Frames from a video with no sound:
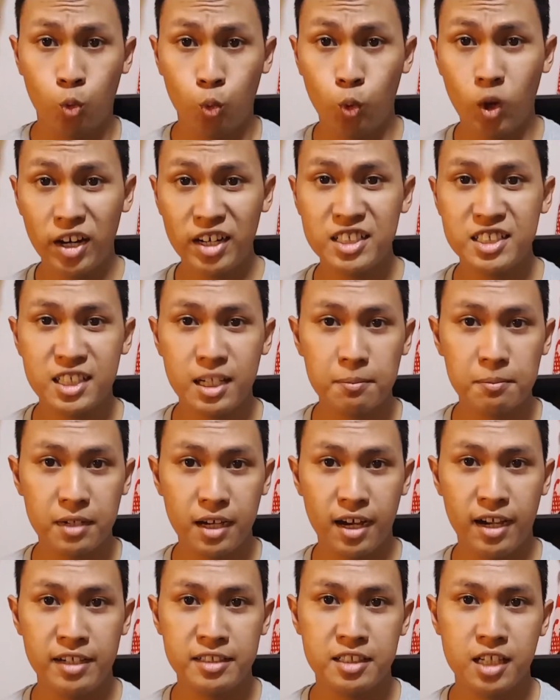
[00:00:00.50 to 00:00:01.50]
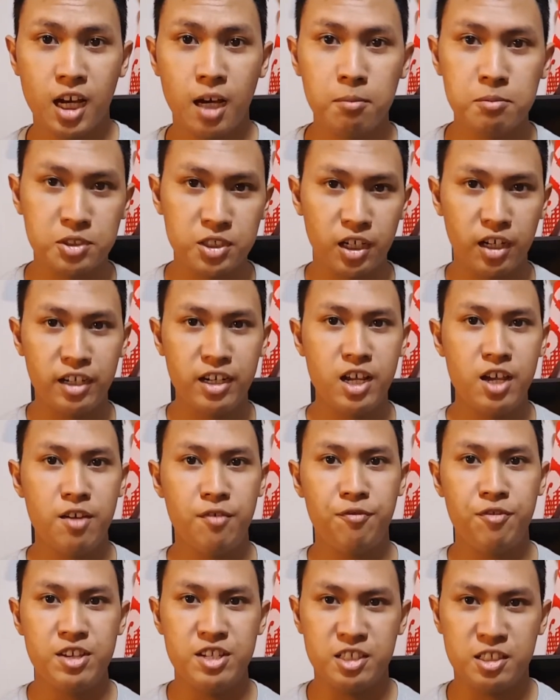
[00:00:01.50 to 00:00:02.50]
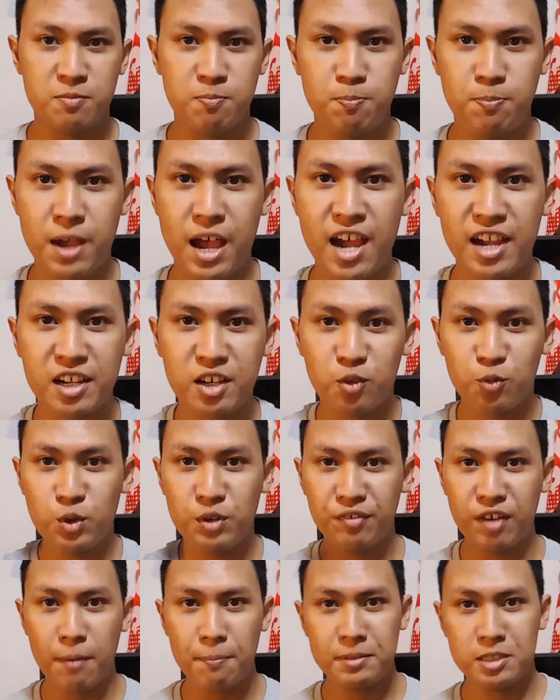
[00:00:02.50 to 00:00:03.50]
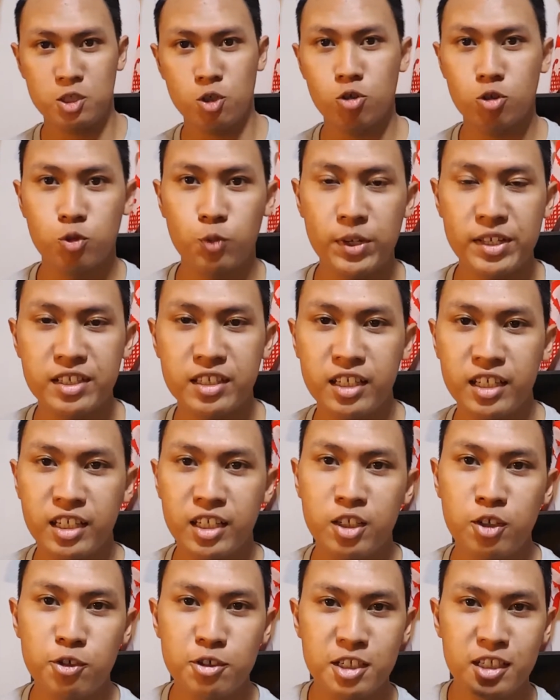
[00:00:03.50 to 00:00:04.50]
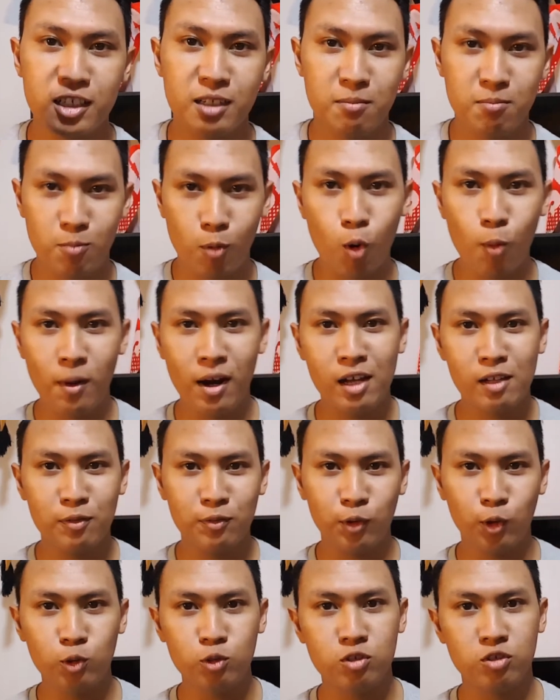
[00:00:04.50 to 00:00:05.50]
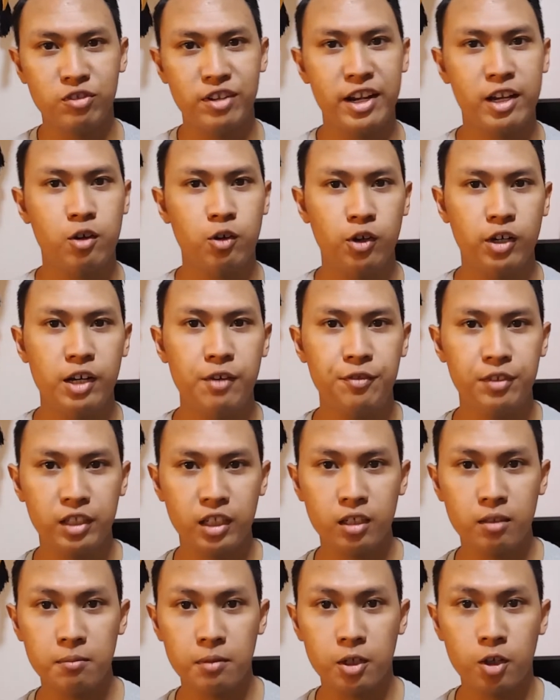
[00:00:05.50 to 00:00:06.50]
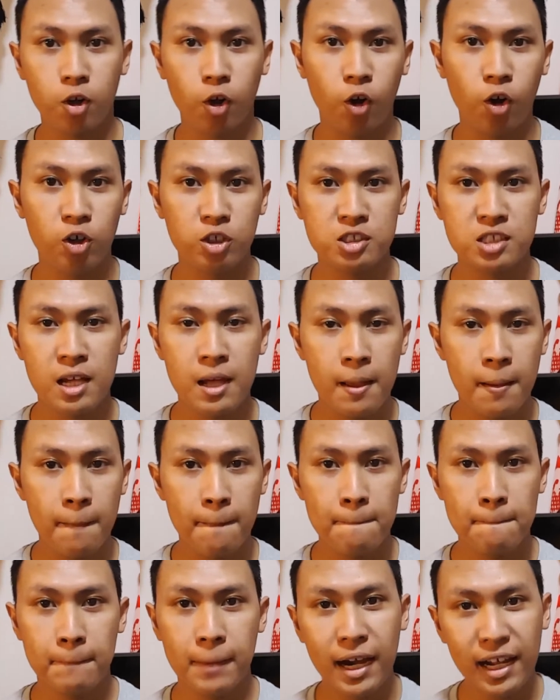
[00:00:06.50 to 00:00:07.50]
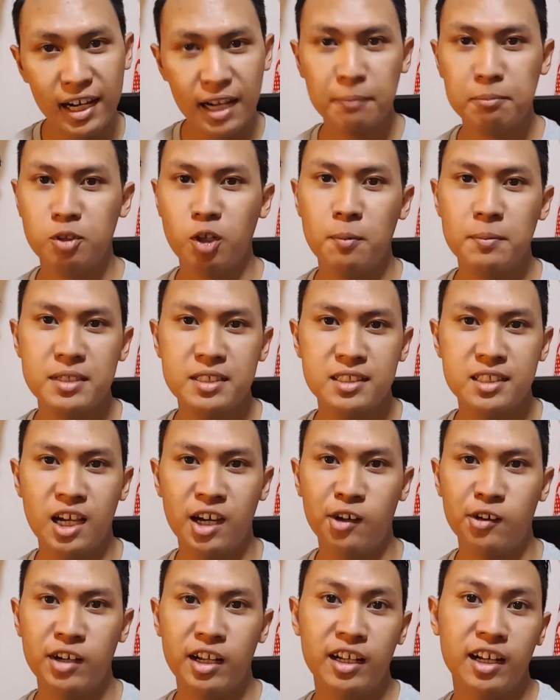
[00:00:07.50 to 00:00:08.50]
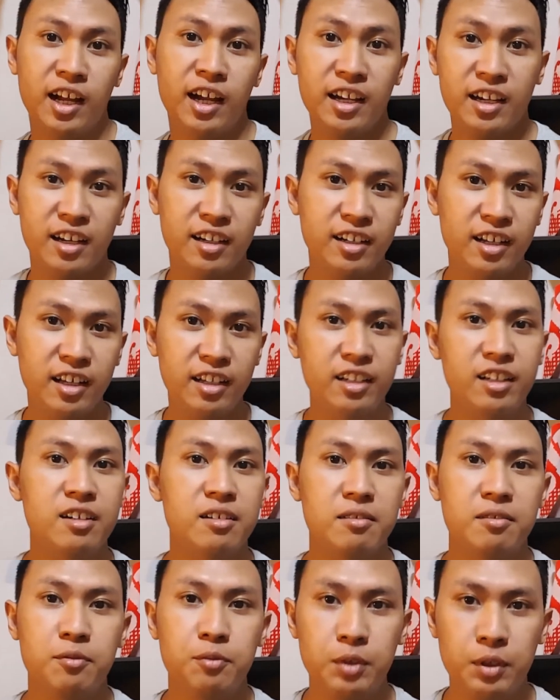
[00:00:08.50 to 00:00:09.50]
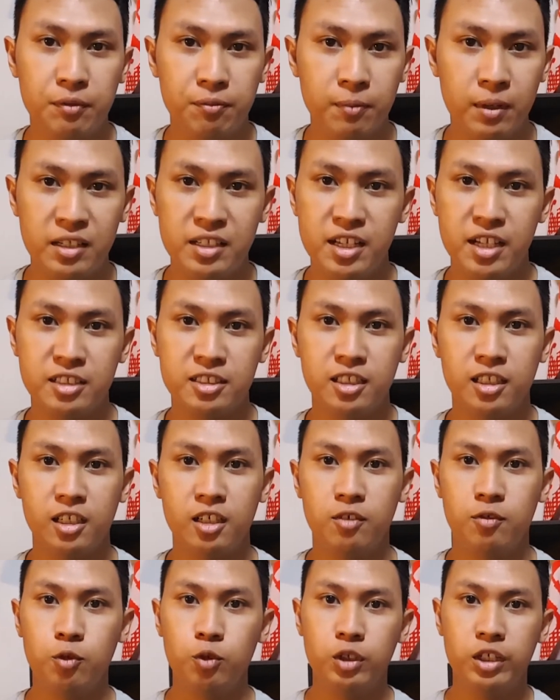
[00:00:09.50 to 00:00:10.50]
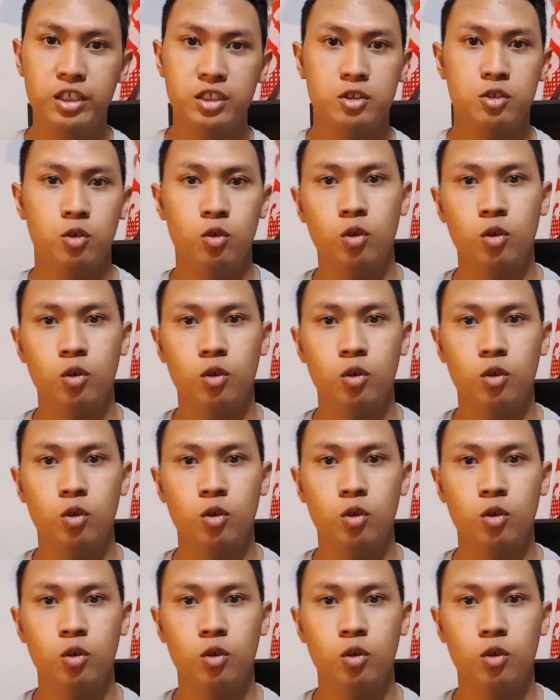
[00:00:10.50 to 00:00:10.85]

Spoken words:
What is up, guys? Amsyar Hanif is back with episode 20 using the mobile phone to record everything because my laptop is down and I can't edit with my DSLR footage.